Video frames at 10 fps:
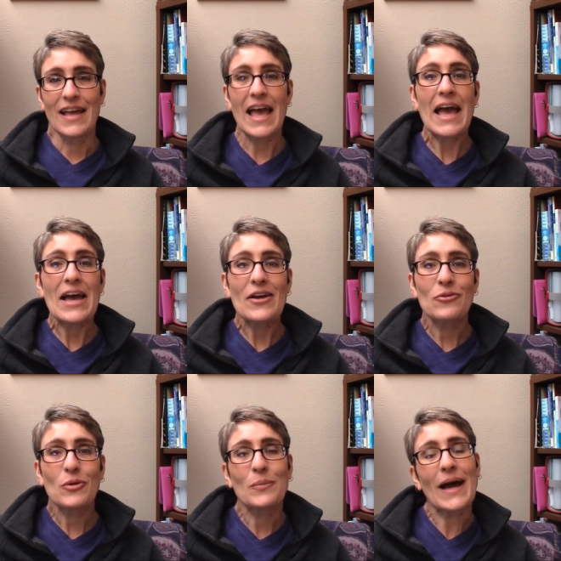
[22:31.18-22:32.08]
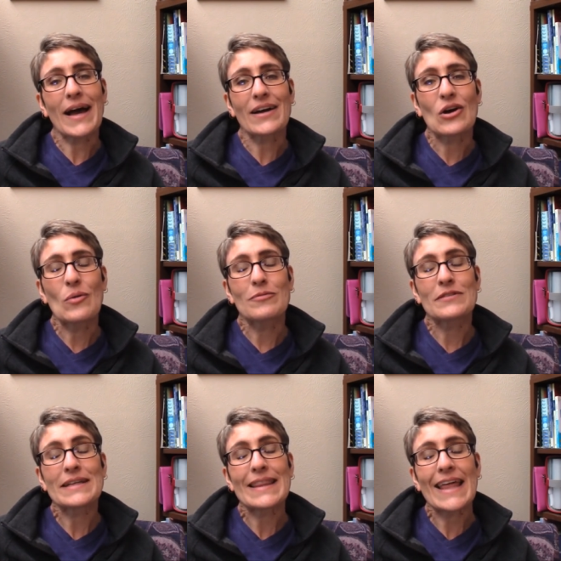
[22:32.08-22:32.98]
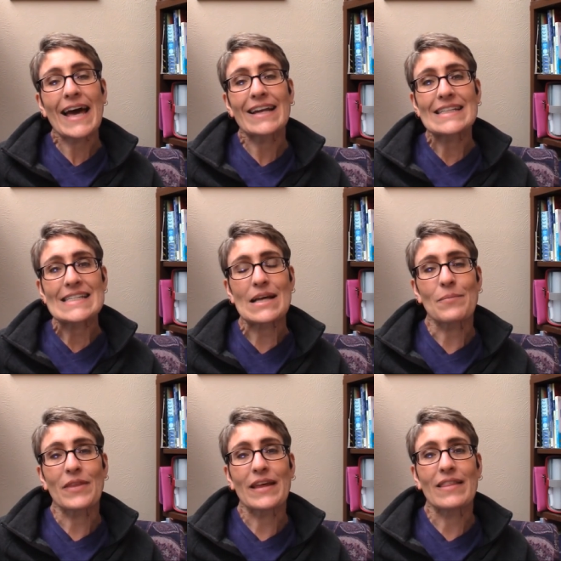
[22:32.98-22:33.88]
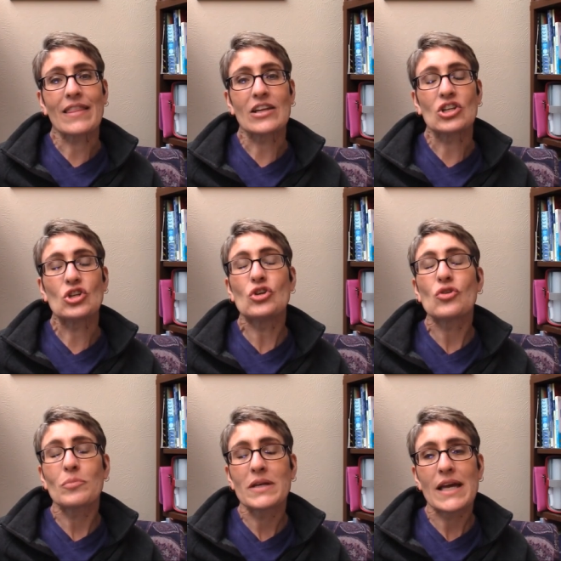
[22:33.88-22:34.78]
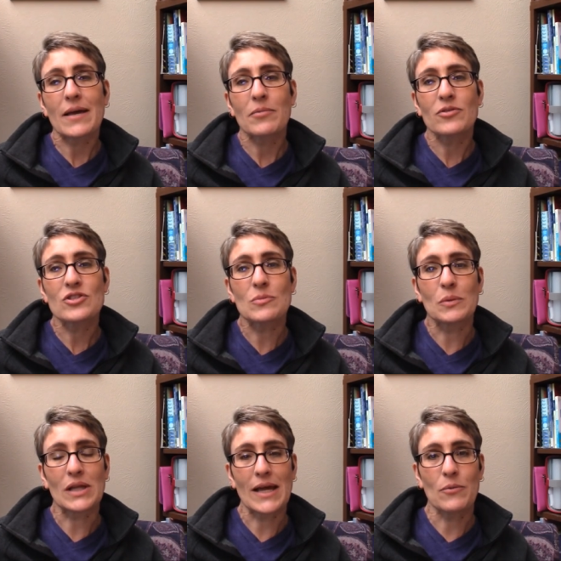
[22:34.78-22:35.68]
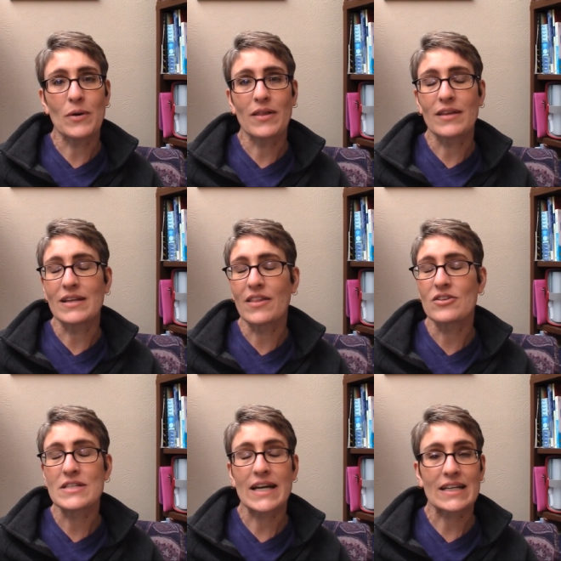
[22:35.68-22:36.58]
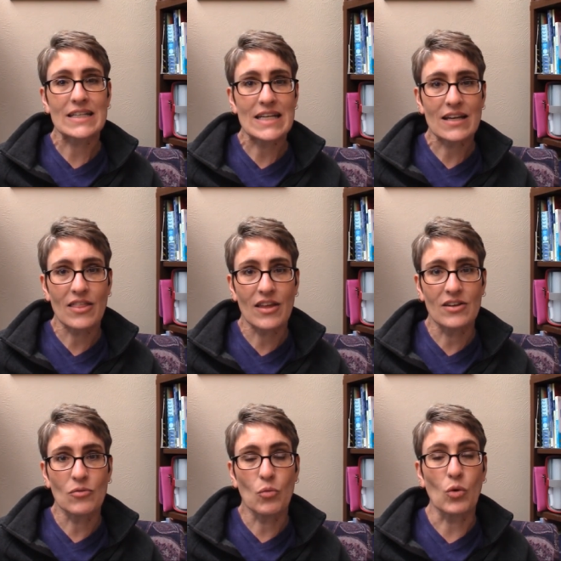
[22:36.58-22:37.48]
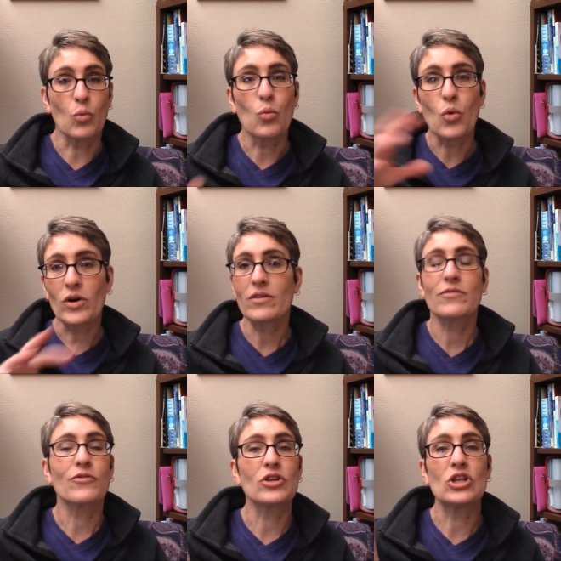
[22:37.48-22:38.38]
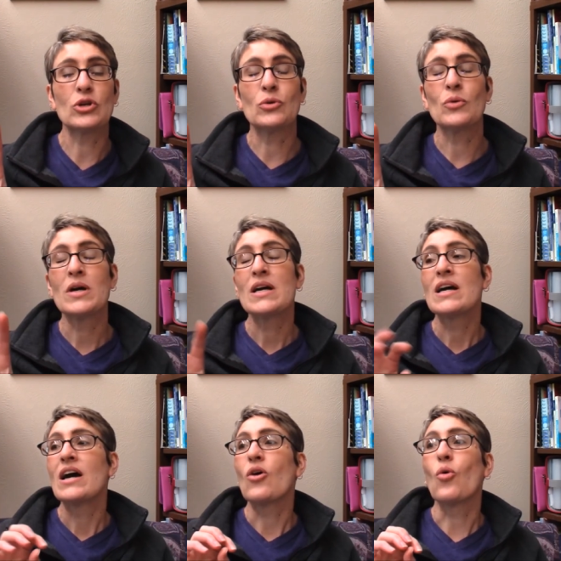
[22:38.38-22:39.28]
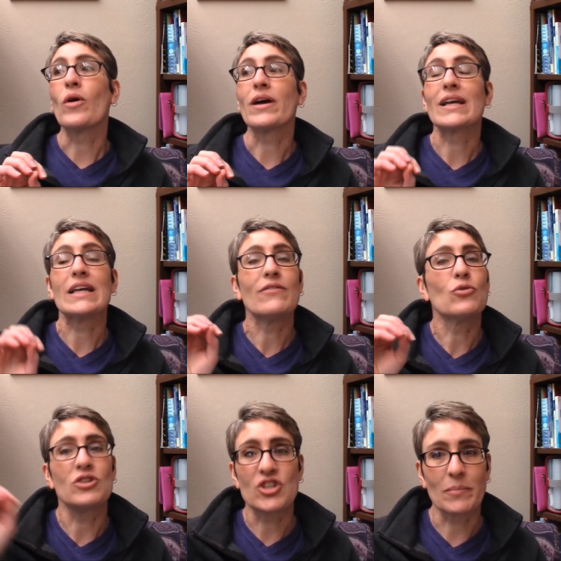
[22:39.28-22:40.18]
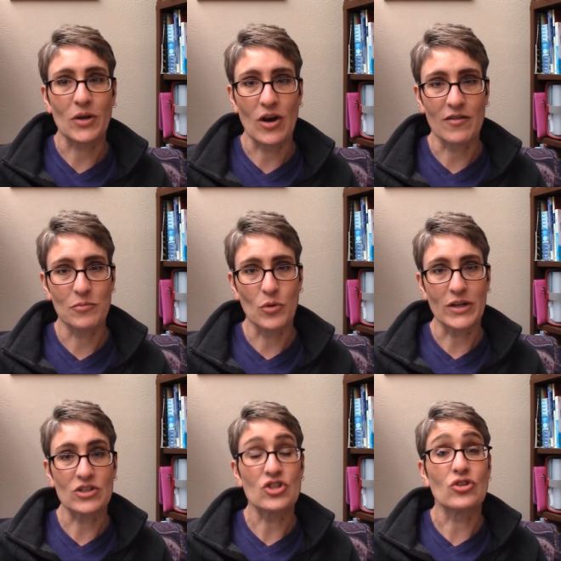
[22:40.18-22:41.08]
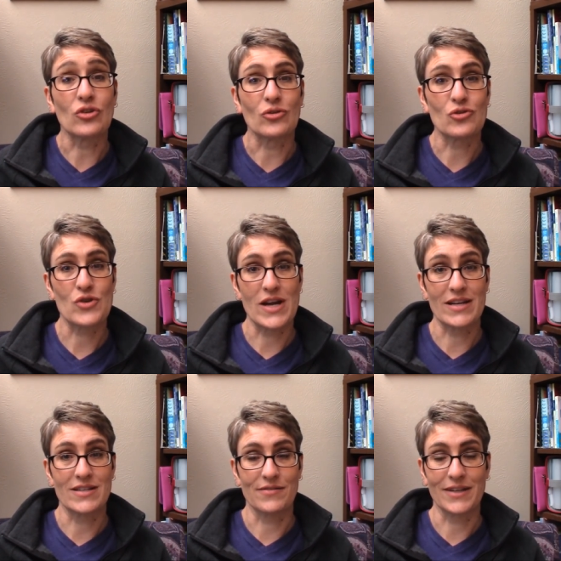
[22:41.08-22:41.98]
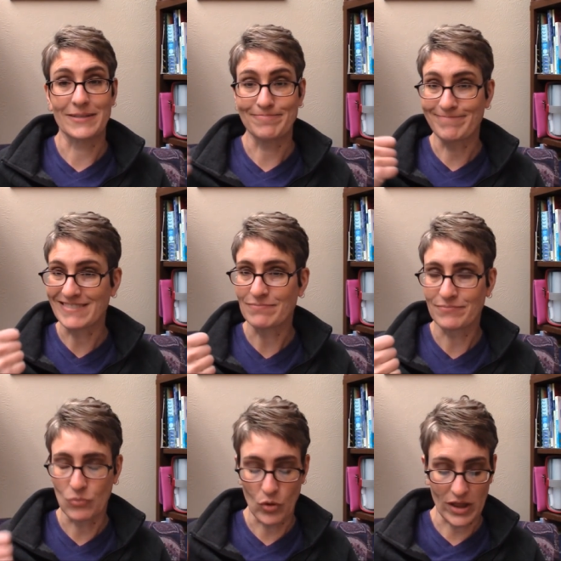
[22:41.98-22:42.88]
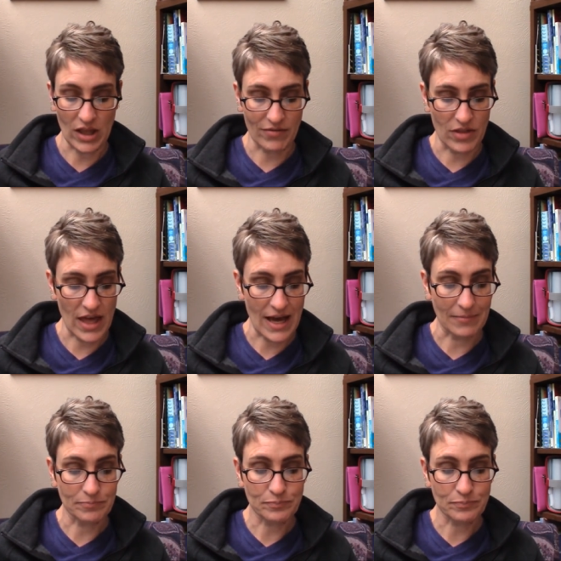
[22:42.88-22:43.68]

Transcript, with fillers: And we're back. Hopefully that is something that you'll be able to play with, another technique that will work for you or give you a jumping off point to your own creativity. We love that.